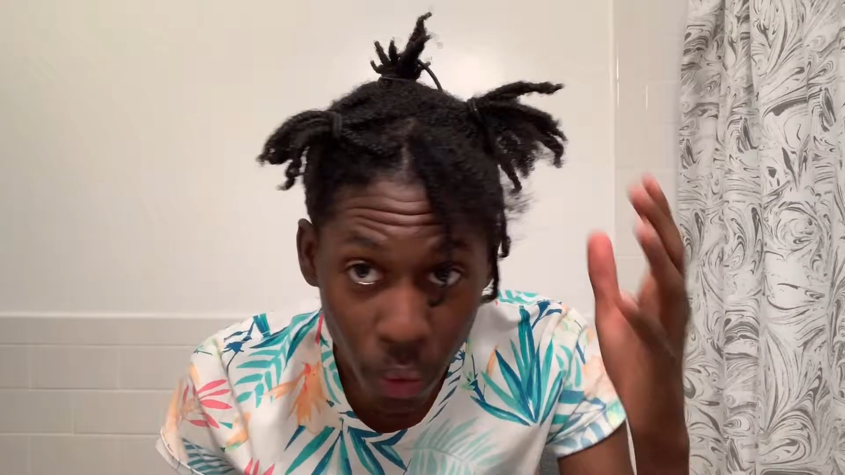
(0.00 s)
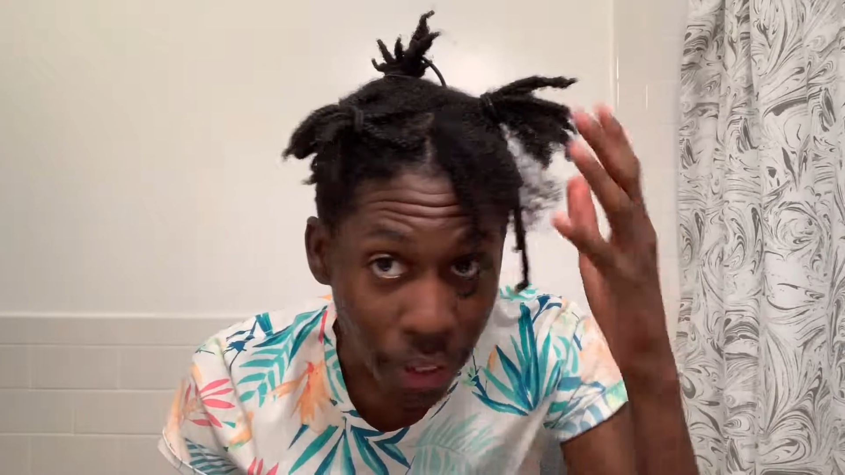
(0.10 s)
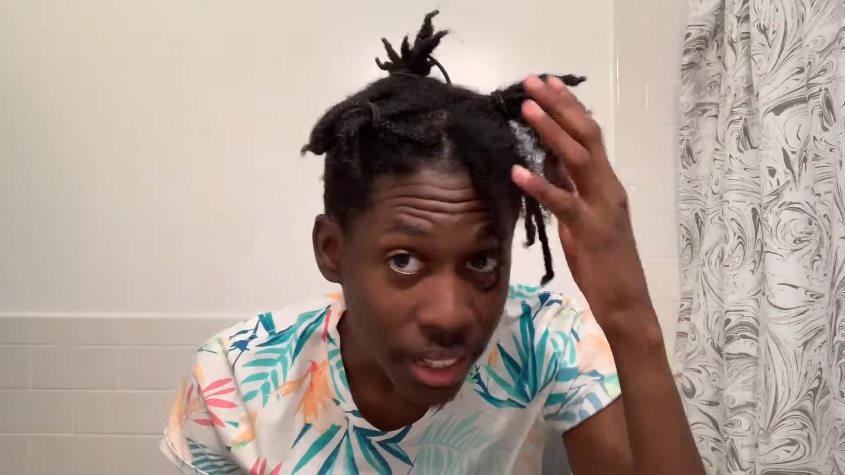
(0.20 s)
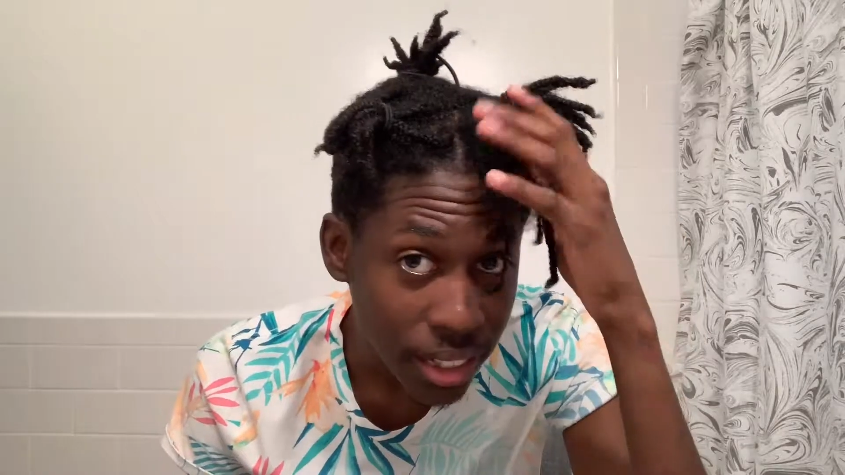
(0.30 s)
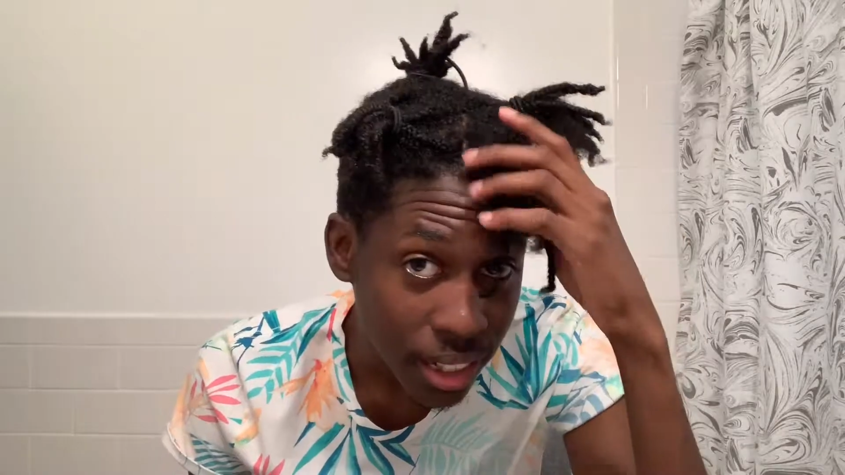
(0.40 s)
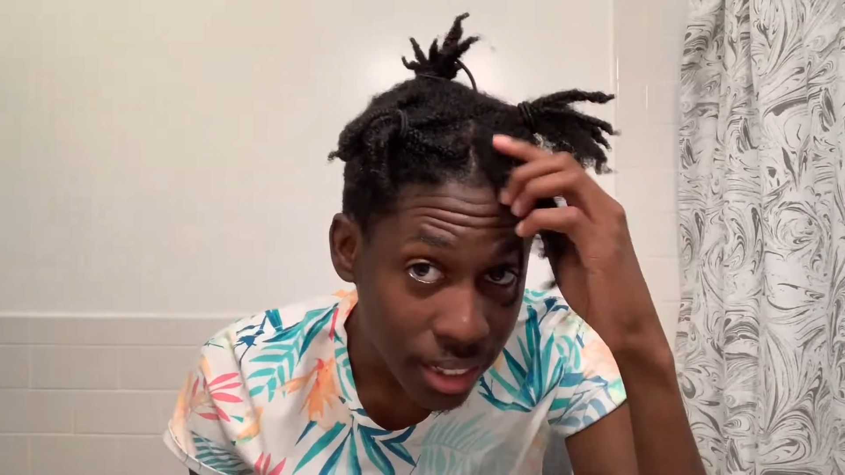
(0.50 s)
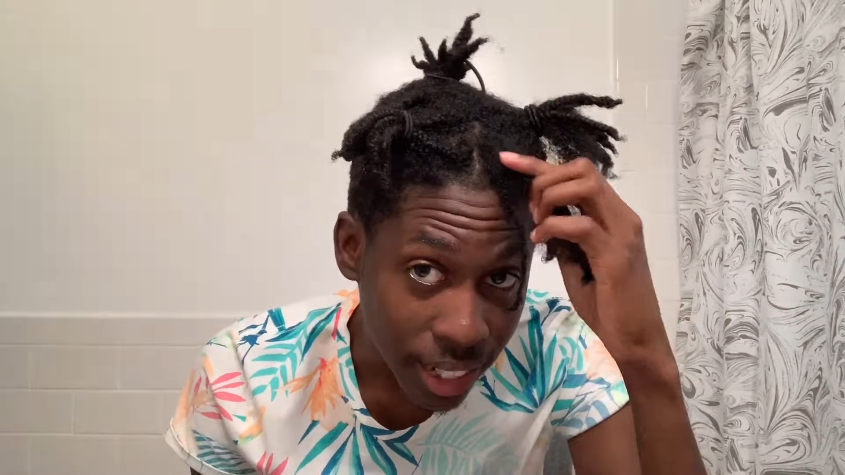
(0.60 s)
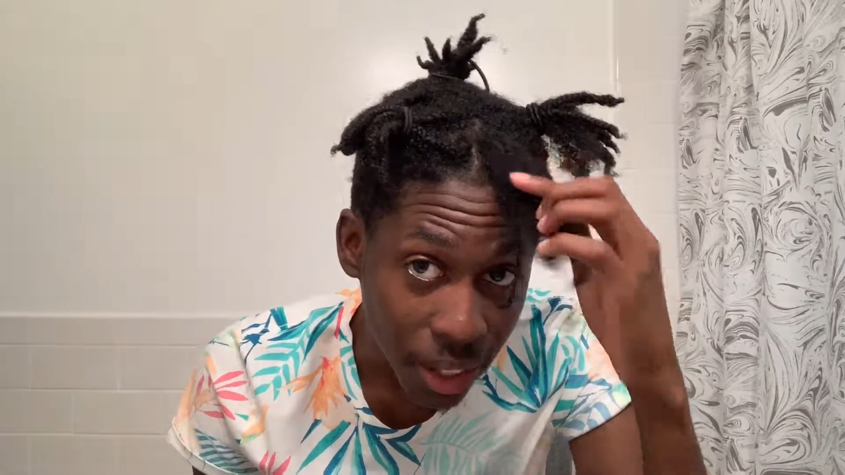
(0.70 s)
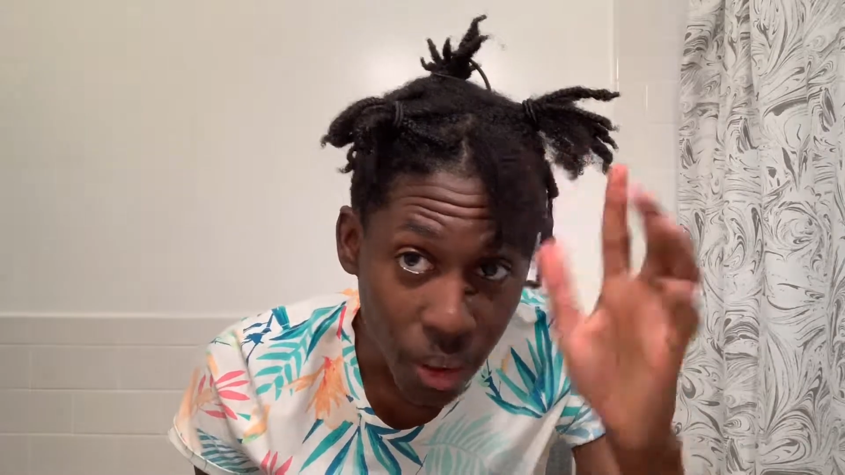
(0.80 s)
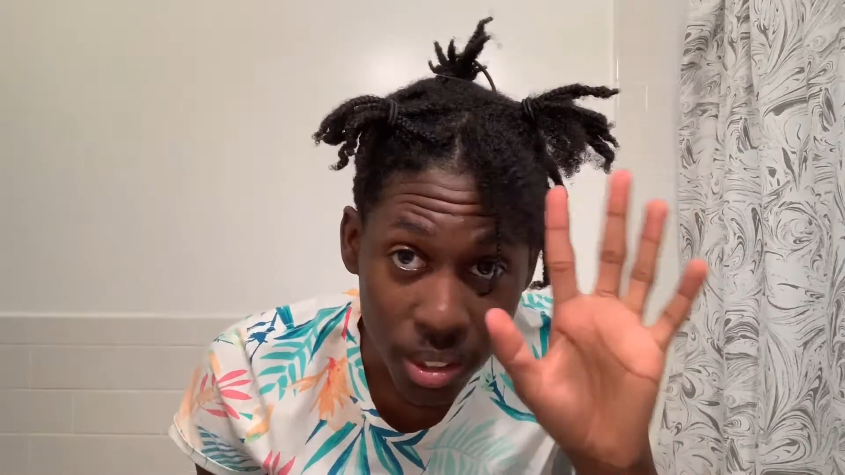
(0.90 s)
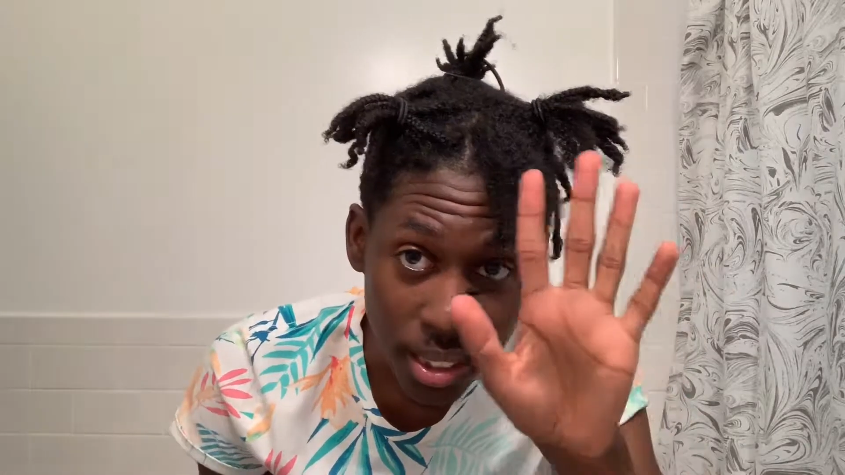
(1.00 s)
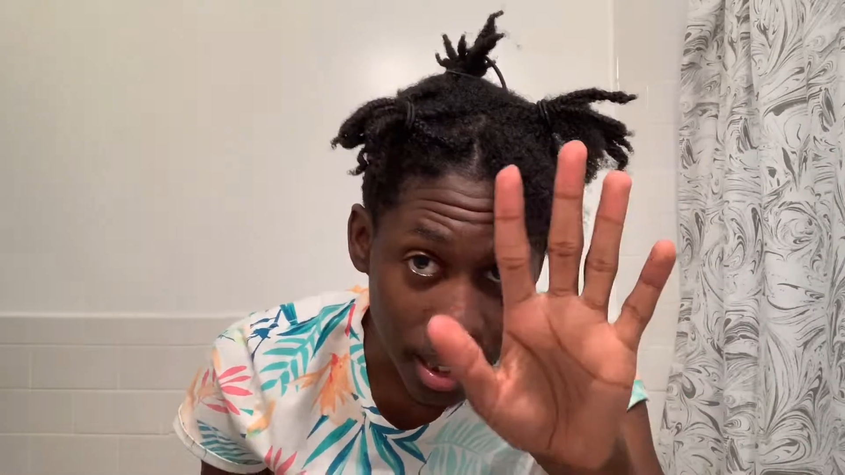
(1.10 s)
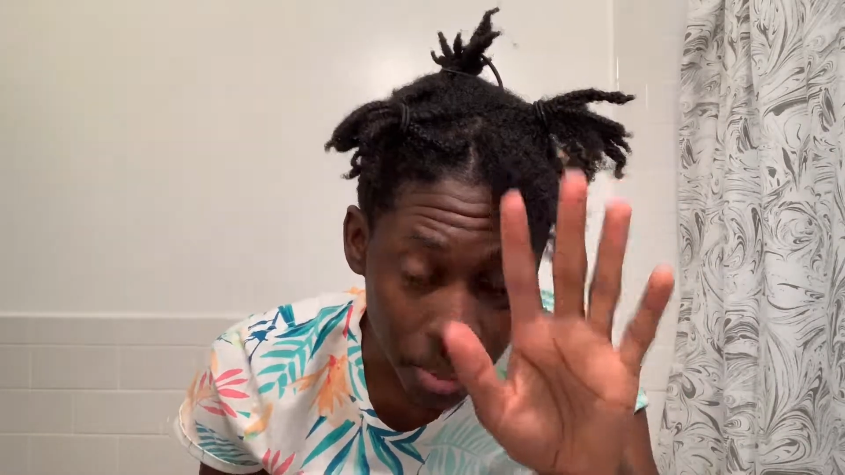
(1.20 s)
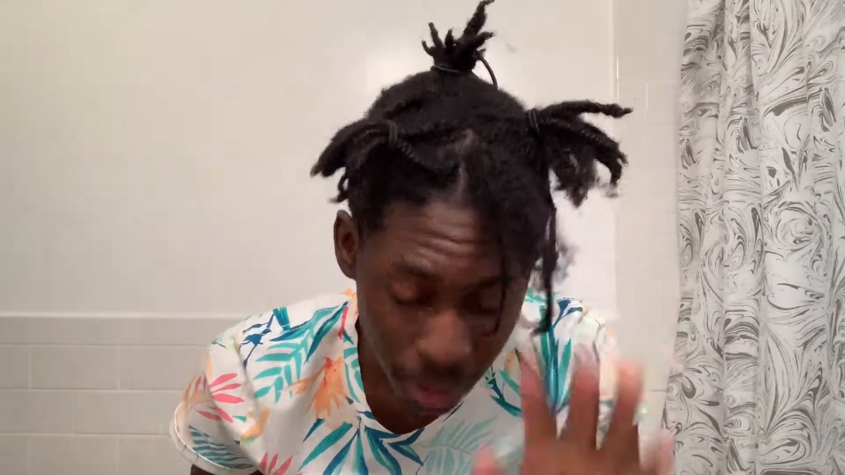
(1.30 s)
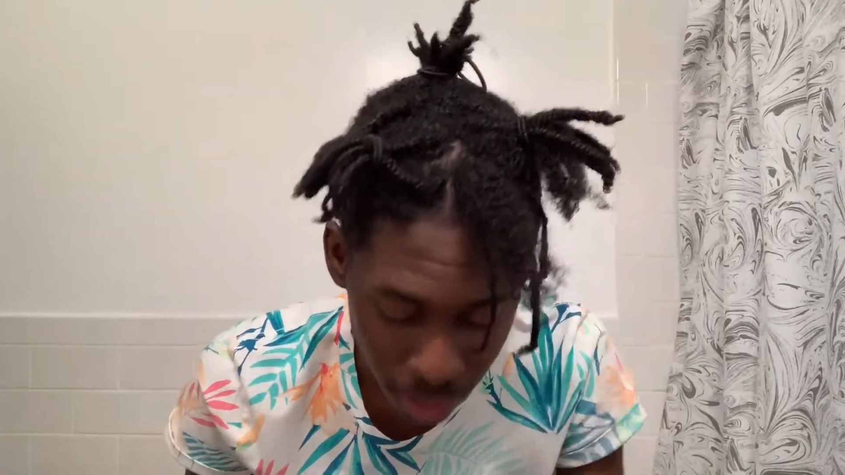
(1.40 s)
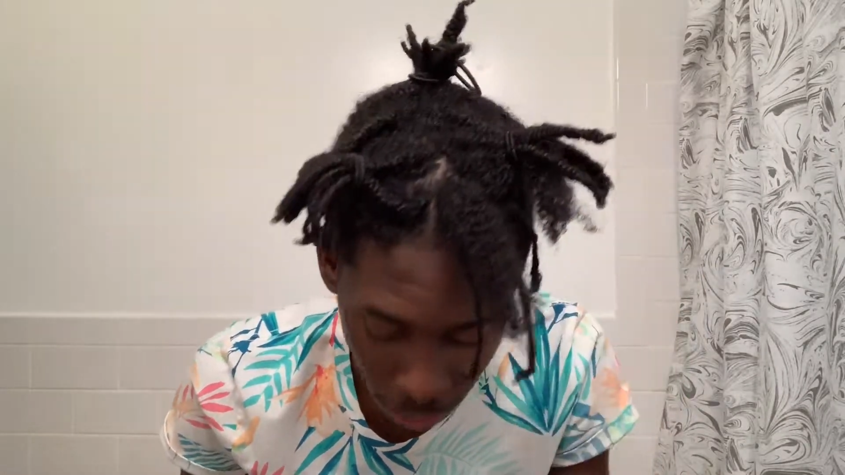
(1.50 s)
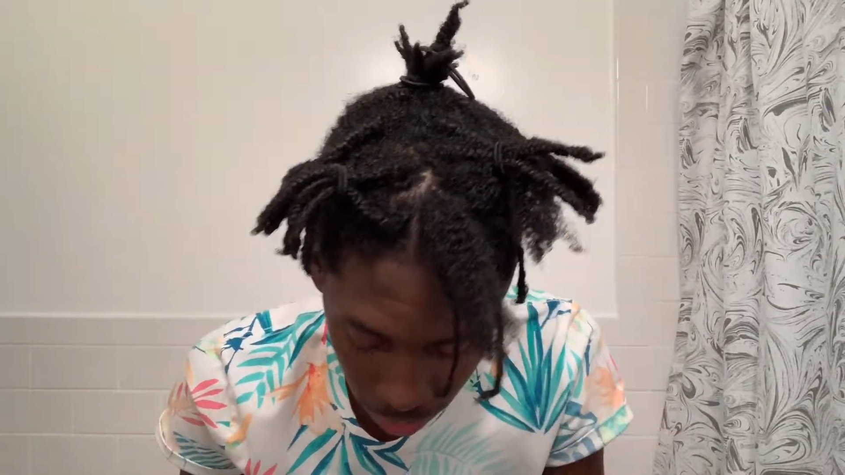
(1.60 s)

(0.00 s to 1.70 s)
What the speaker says: or this hairstyle looks something like